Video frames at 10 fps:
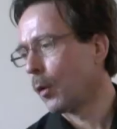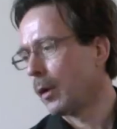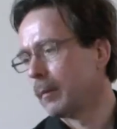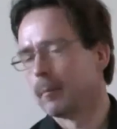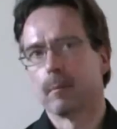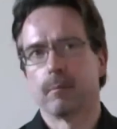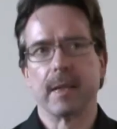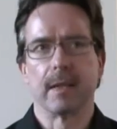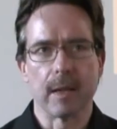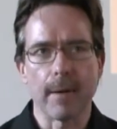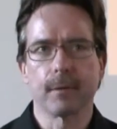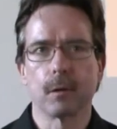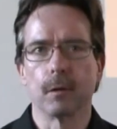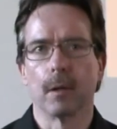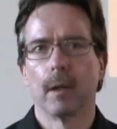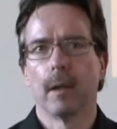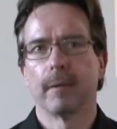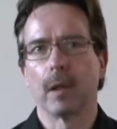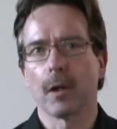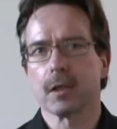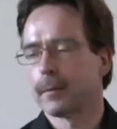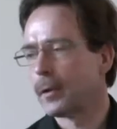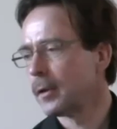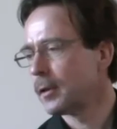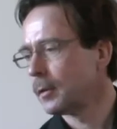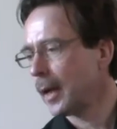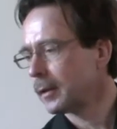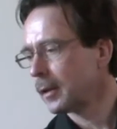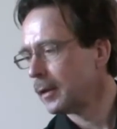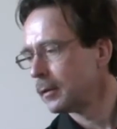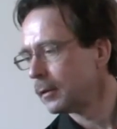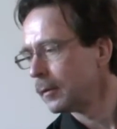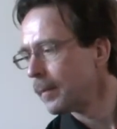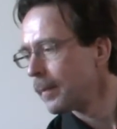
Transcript: or been left to philosophers to attend to.